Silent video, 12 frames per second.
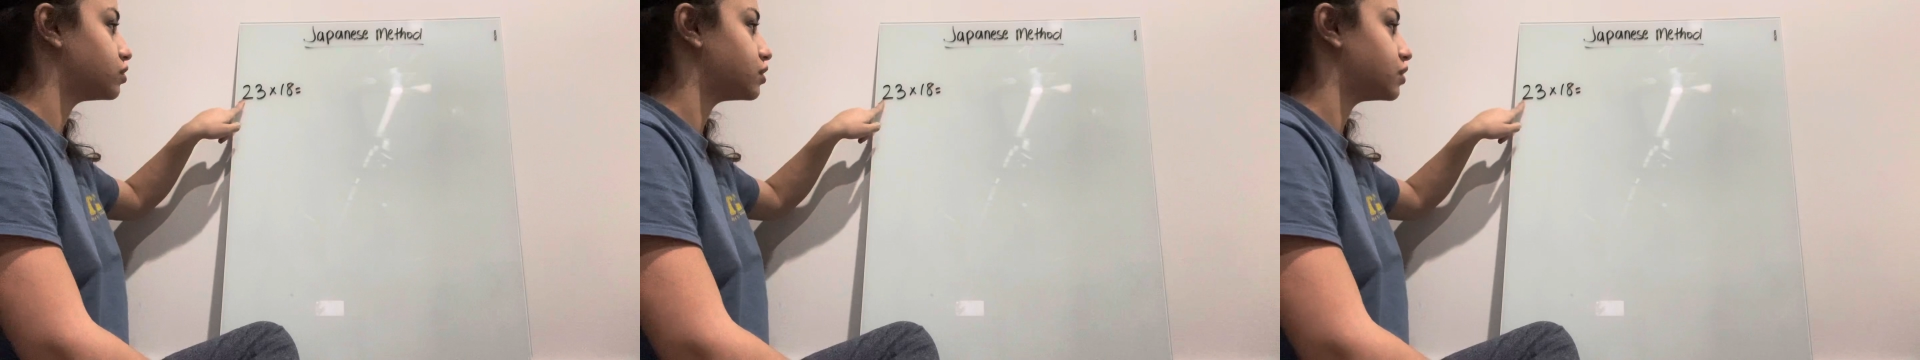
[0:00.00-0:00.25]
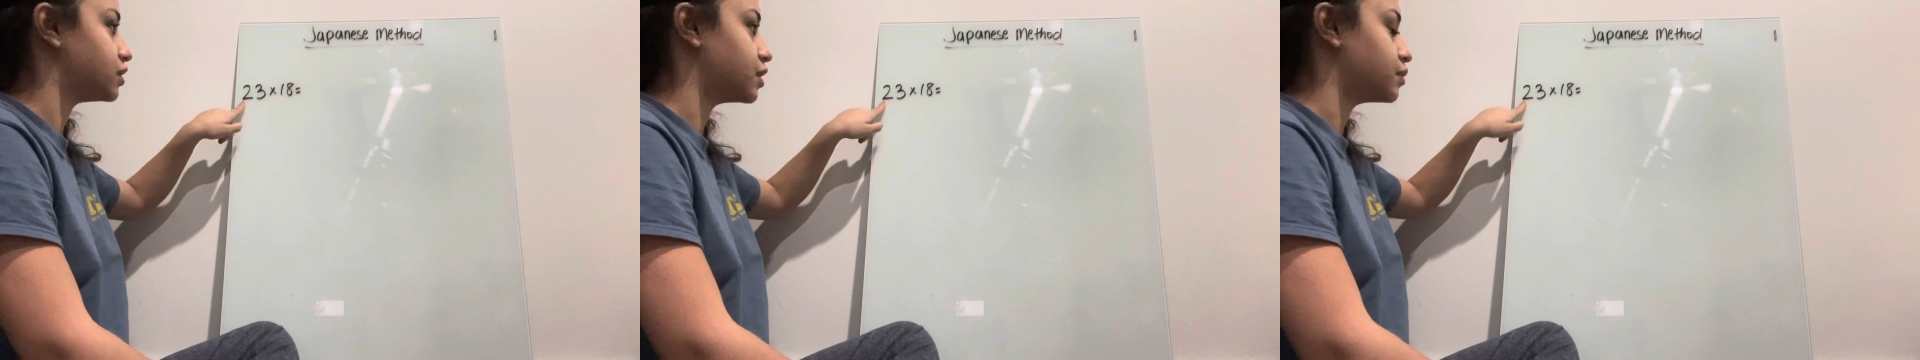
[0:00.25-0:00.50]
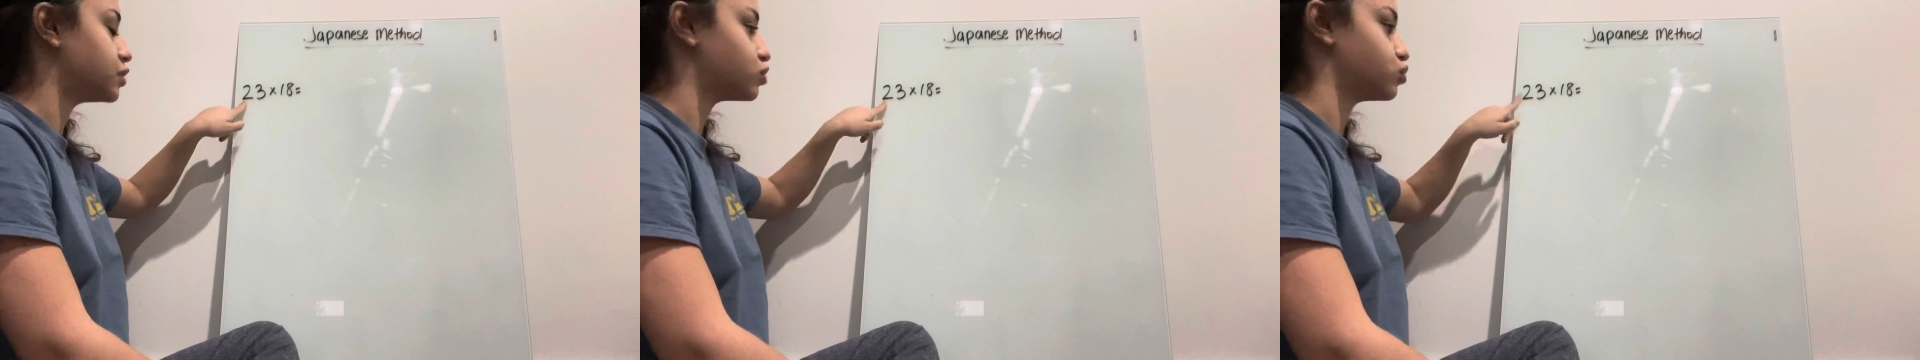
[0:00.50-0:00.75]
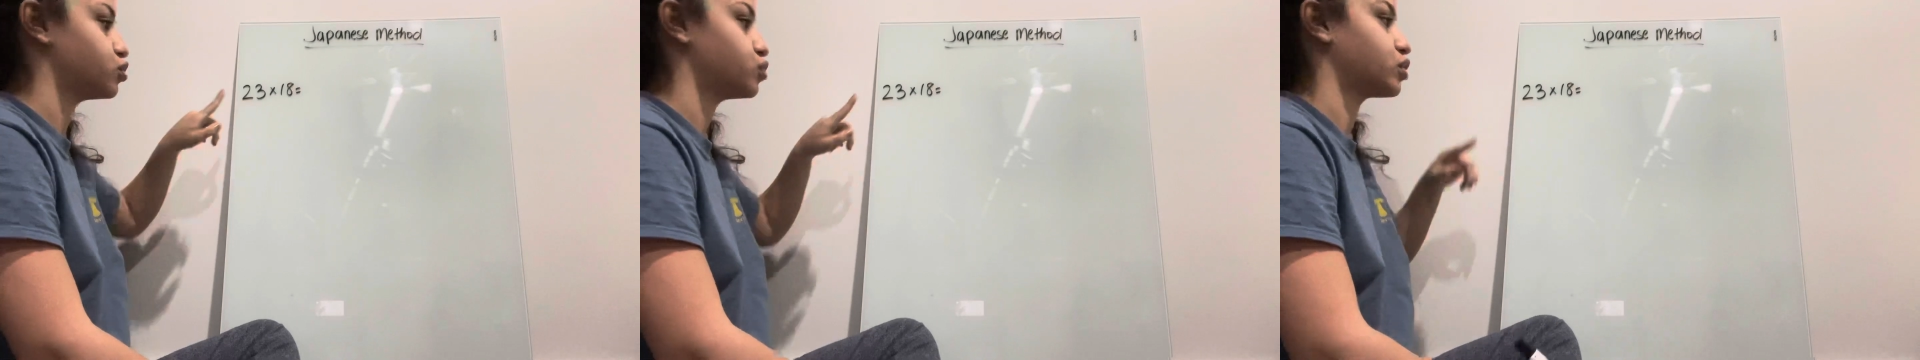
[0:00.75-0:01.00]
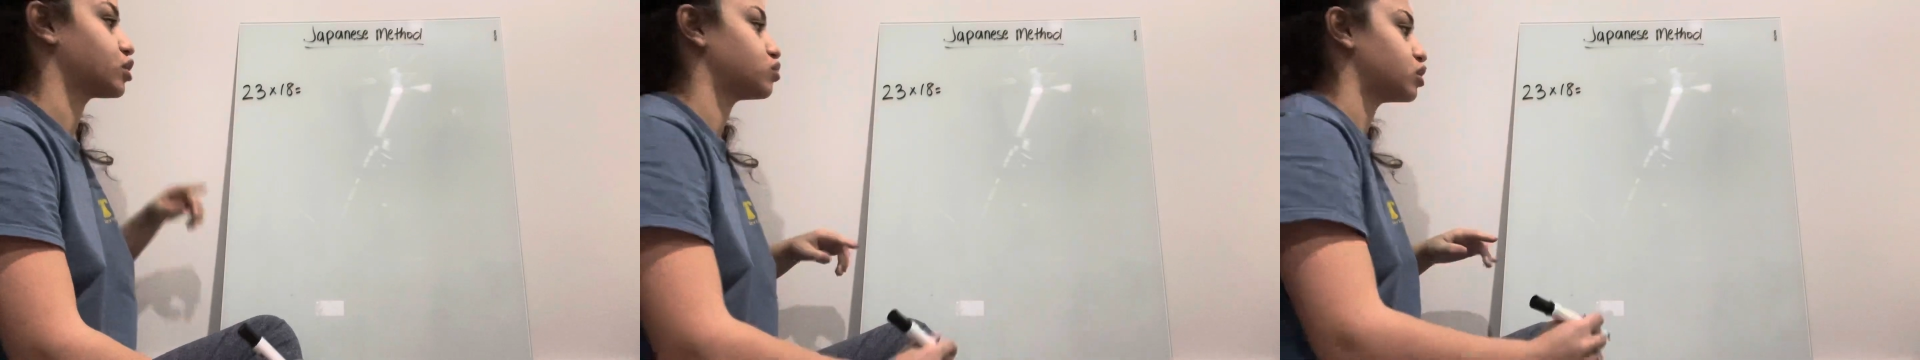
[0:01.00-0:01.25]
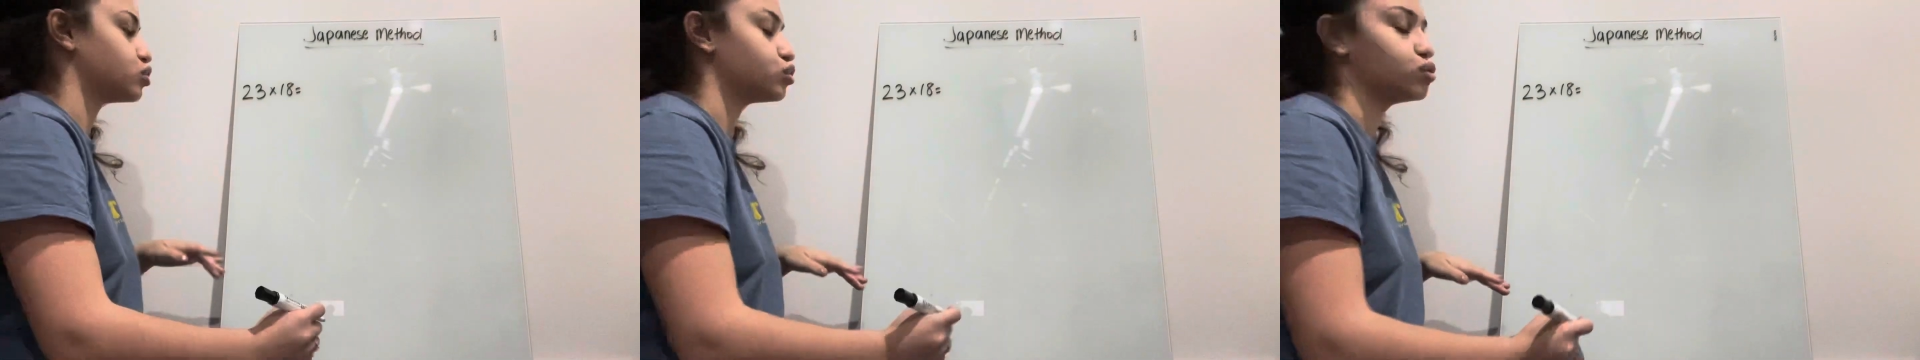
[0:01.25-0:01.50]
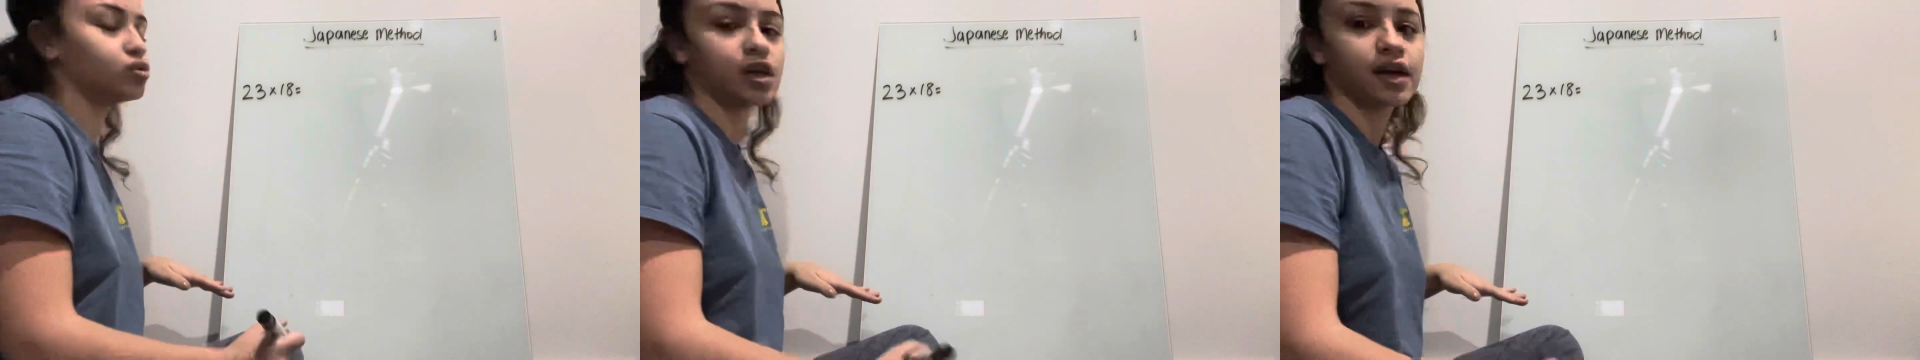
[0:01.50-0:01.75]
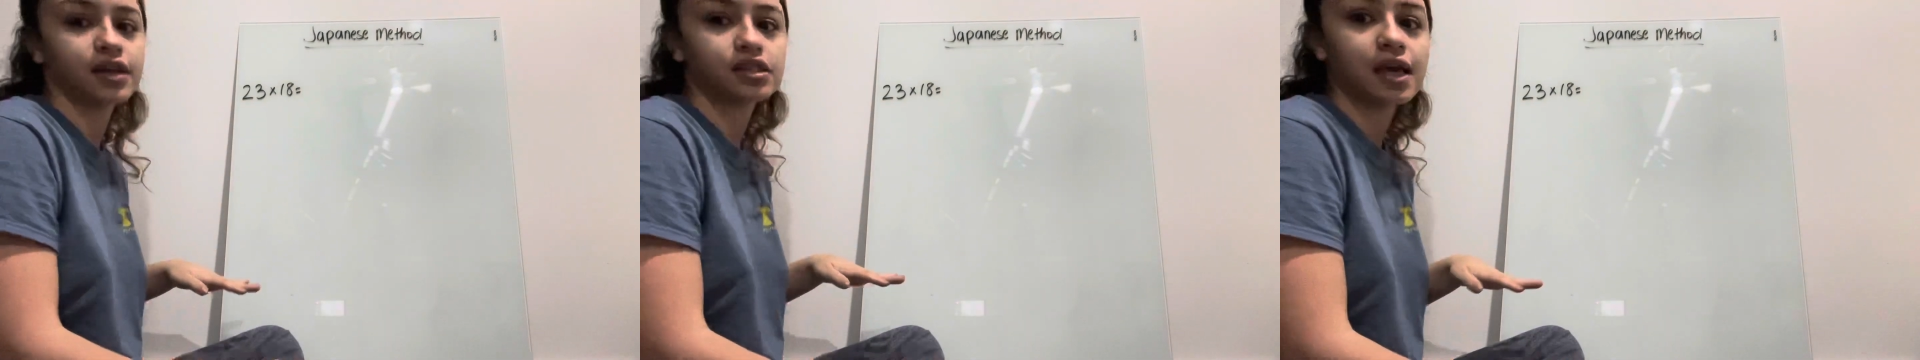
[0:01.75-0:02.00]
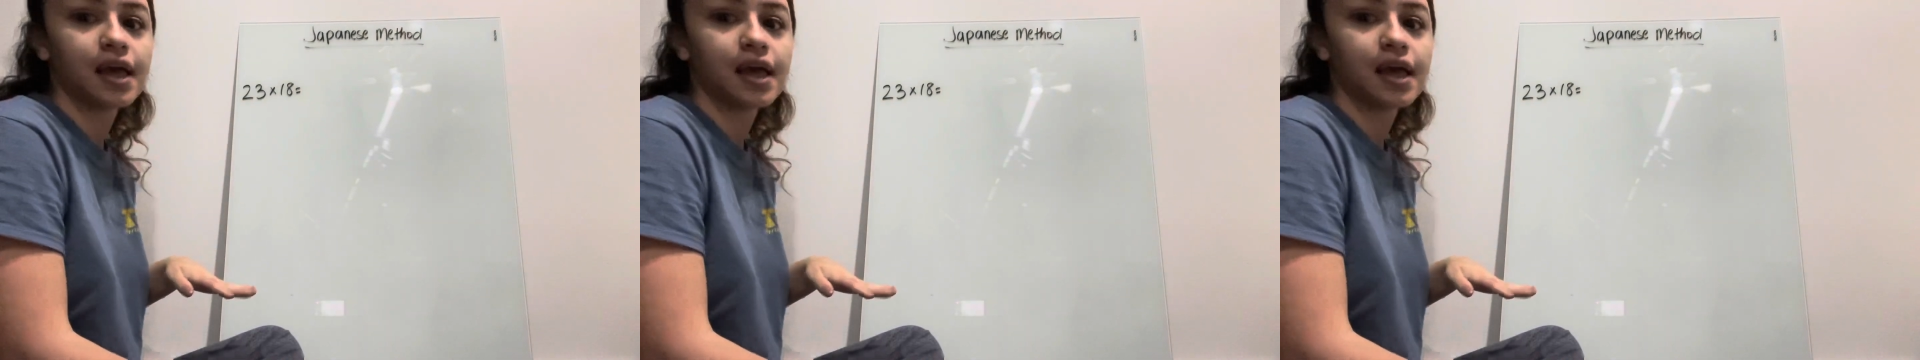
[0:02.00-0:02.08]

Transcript: the number 2, so we're going to draw 2 lines.